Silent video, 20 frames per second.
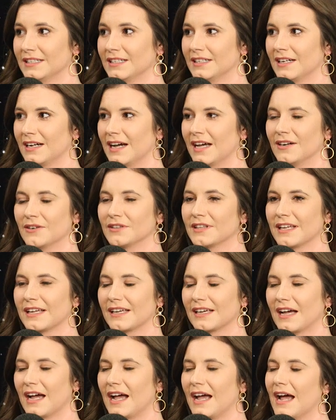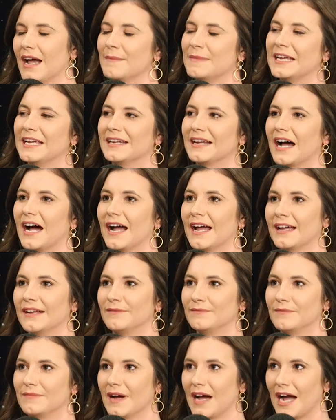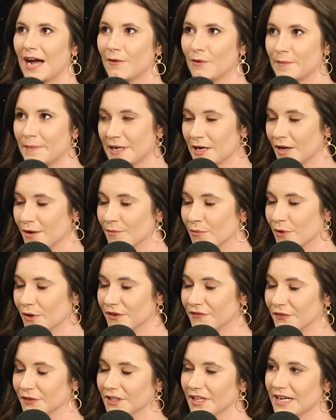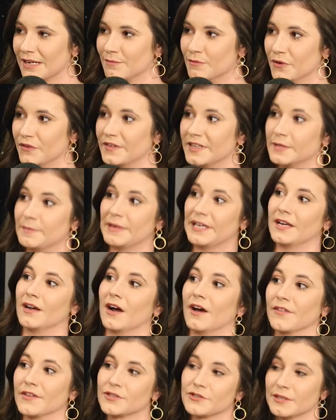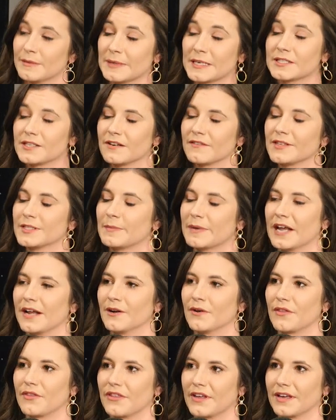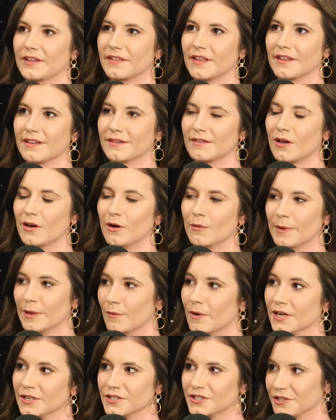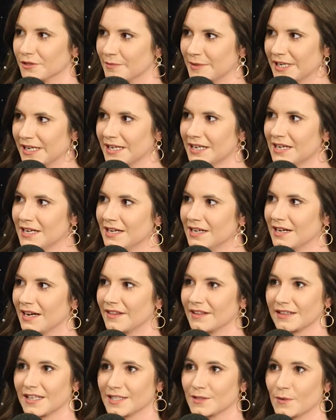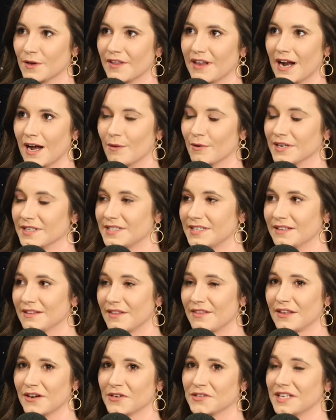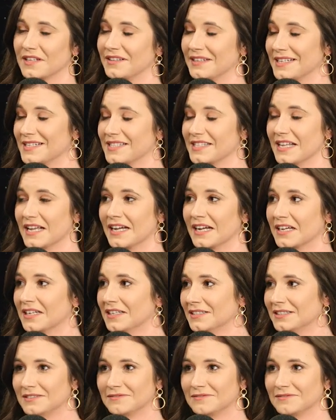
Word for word: Okay. I don't think. I mean, I would be on board for like movies being on the streaming service, but I don't think that Obi-Wan should be. I think that's one that I want to see in the theaters, at least like,